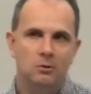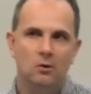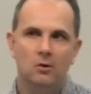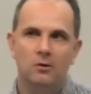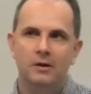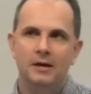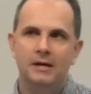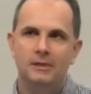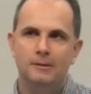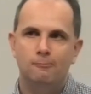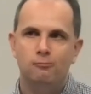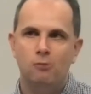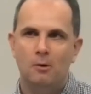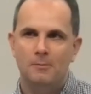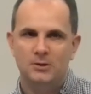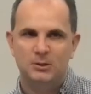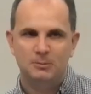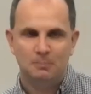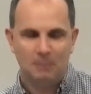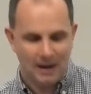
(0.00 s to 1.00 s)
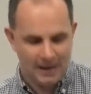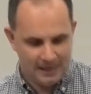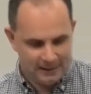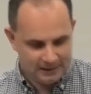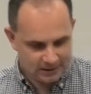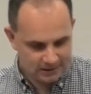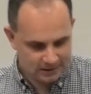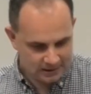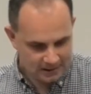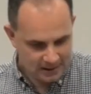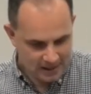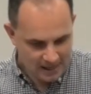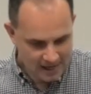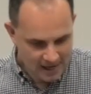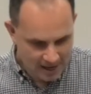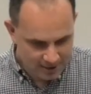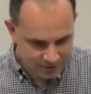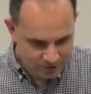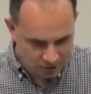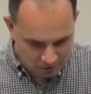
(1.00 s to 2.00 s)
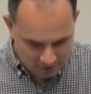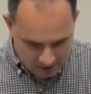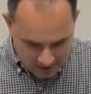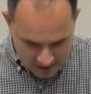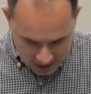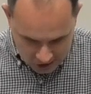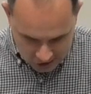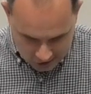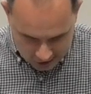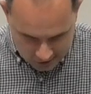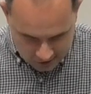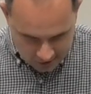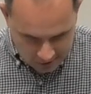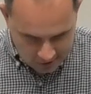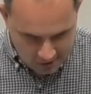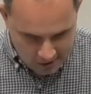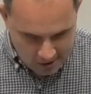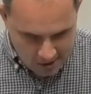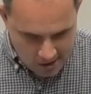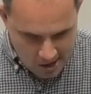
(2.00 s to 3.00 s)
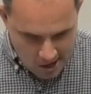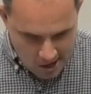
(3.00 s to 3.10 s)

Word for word: were not in the promised place as a great nation